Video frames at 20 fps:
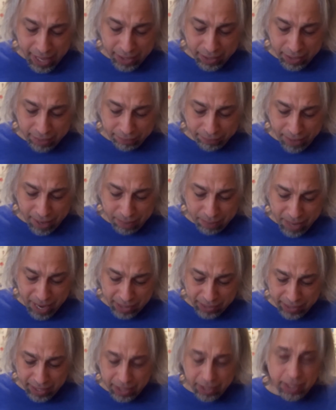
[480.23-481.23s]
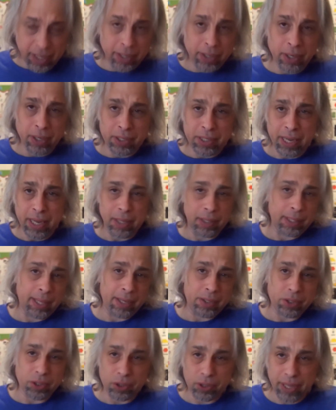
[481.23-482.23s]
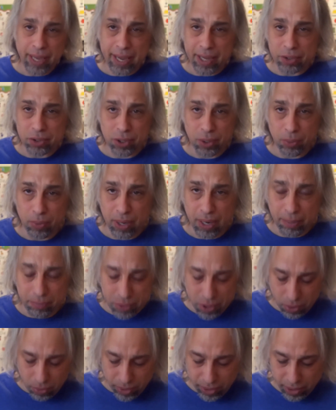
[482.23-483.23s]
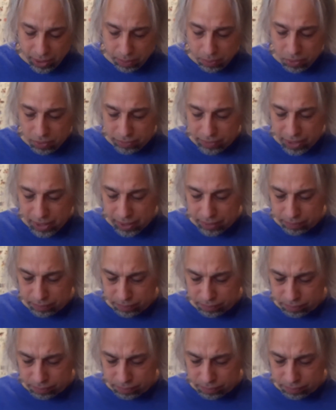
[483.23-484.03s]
and if I'm not getting a good deal, I just cancel what I'm doing and move on.